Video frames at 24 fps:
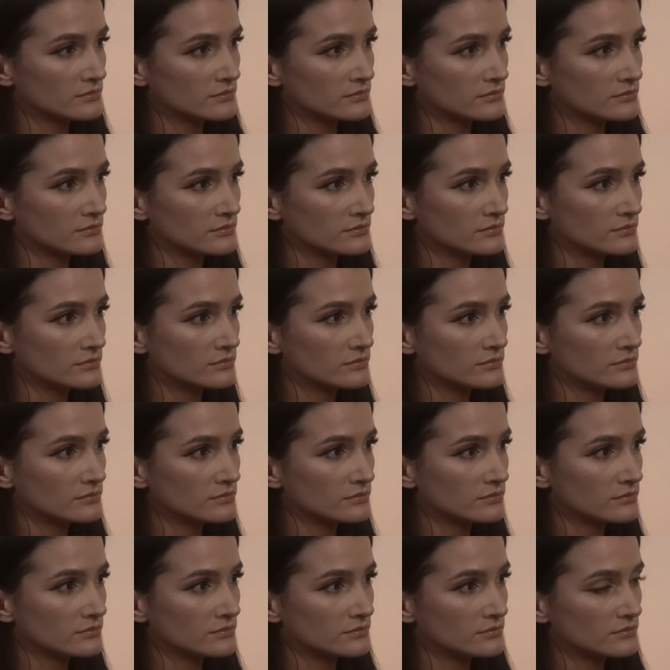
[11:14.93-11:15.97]

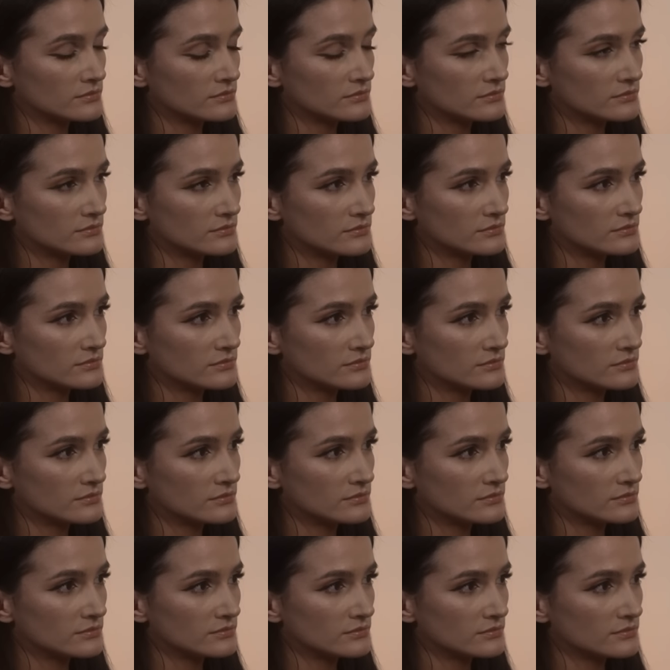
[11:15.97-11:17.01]

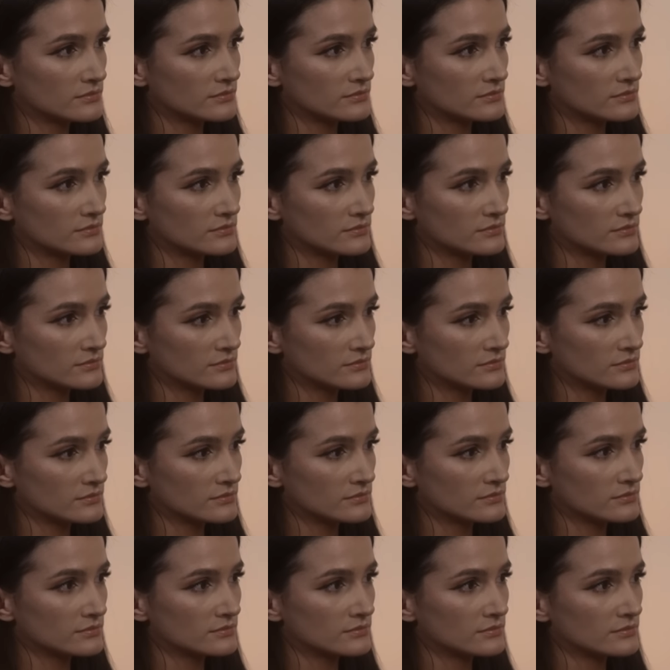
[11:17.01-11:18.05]

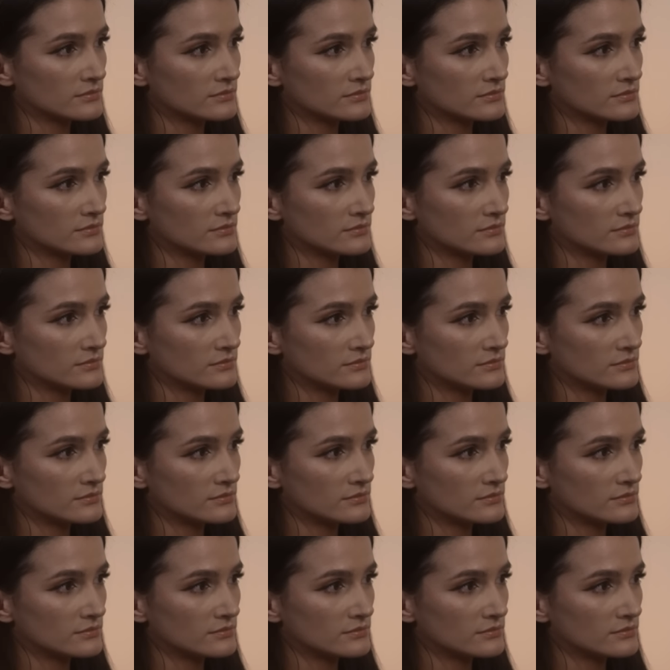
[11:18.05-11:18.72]
(silent)